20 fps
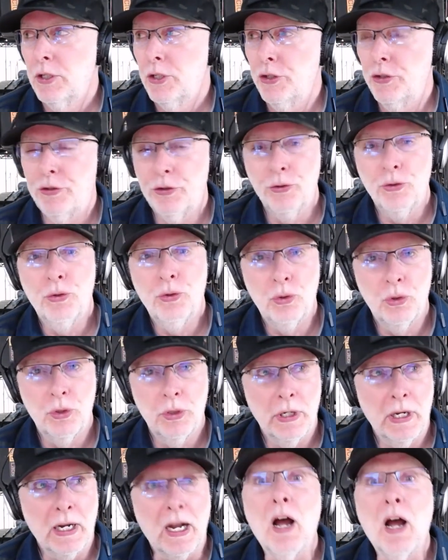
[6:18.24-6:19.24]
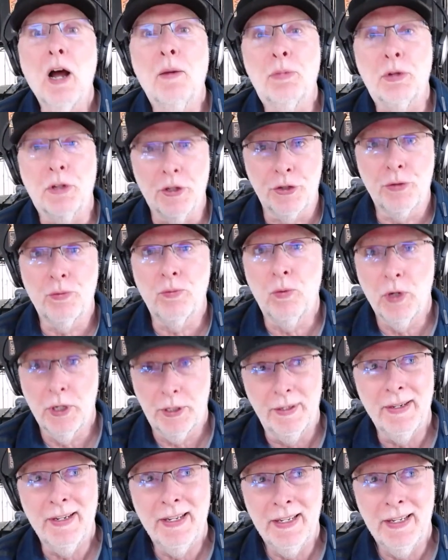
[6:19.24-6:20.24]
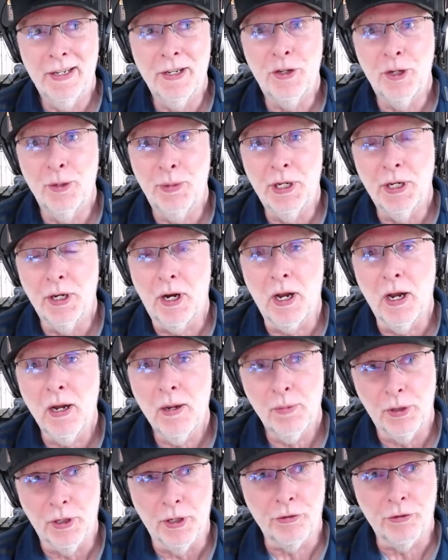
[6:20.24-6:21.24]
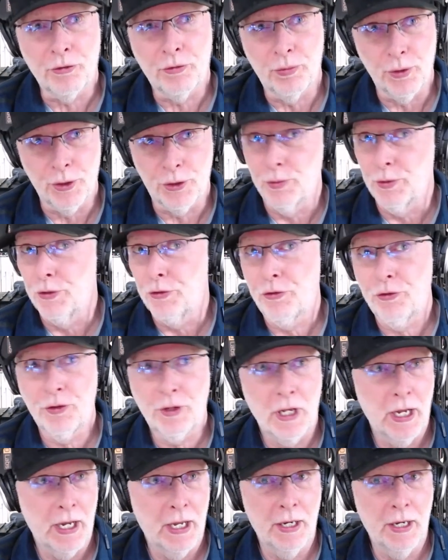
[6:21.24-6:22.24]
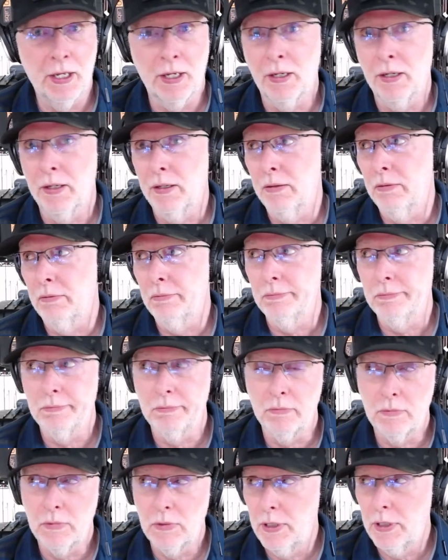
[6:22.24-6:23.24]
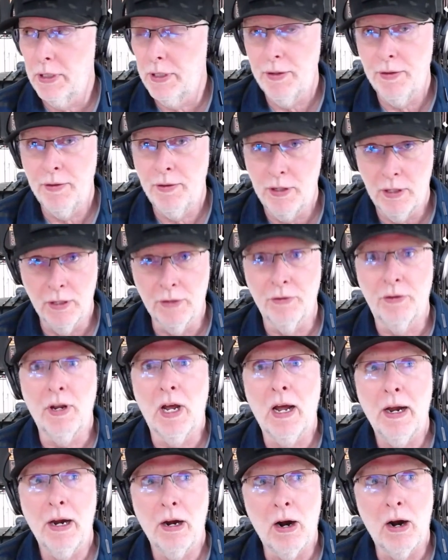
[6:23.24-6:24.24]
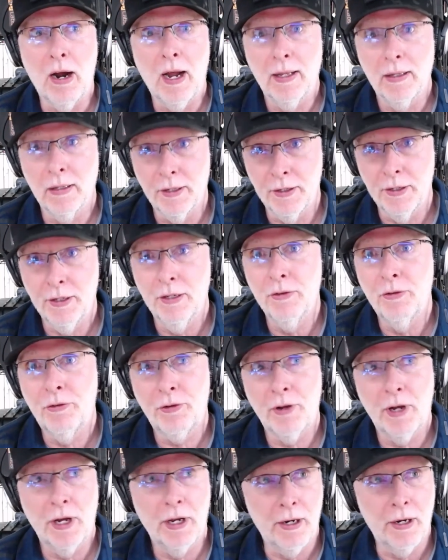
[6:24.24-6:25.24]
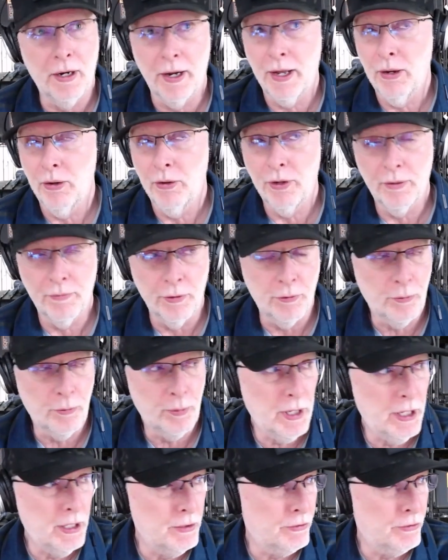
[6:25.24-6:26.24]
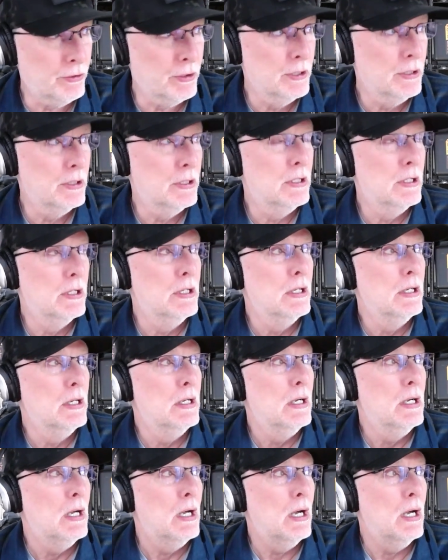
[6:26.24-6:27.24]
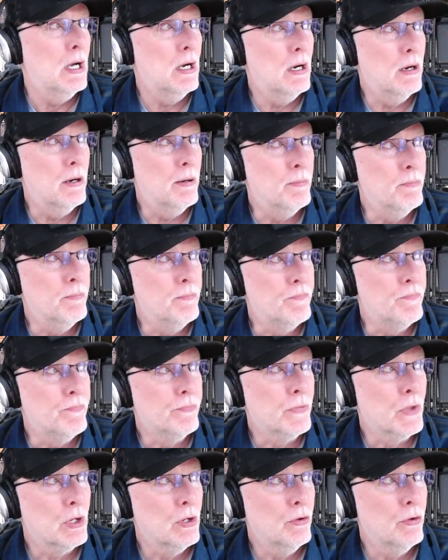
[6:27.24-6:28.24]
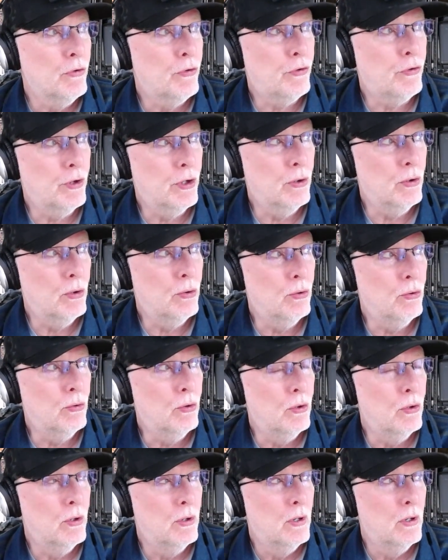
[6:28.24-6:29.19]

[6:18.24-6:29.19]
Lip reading: accomplish what needed to be accomplished, which was scanning and the entire island inside and out, every space. Um, so